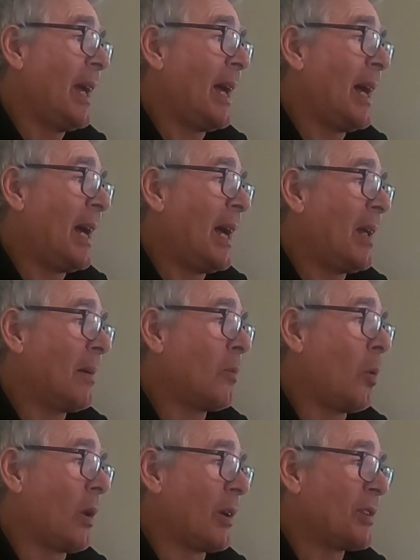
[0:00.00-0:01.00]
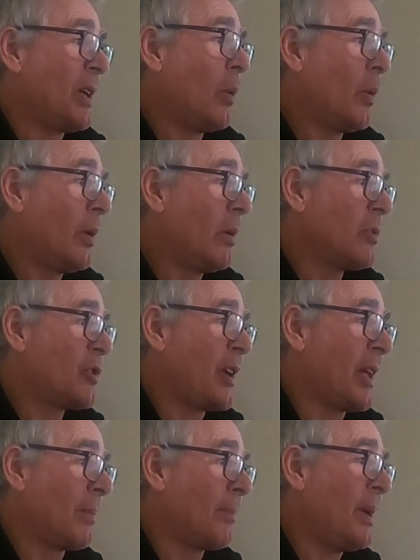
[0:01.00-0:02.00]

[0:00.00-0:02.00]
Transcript: Quality oils, Shell and